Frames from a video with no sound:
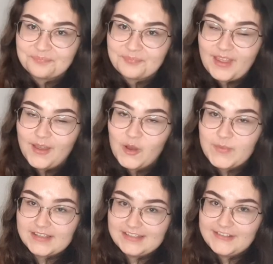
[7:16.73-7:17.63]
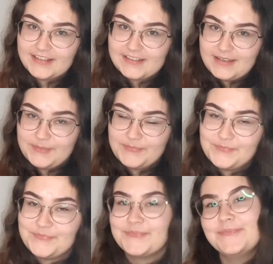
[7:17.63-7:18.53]
I hope I'll see you next time.
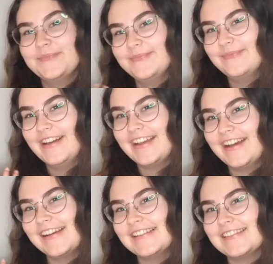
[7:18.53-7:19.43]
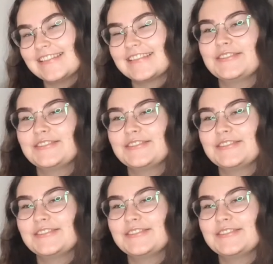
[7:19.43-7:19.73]
Bye, guys.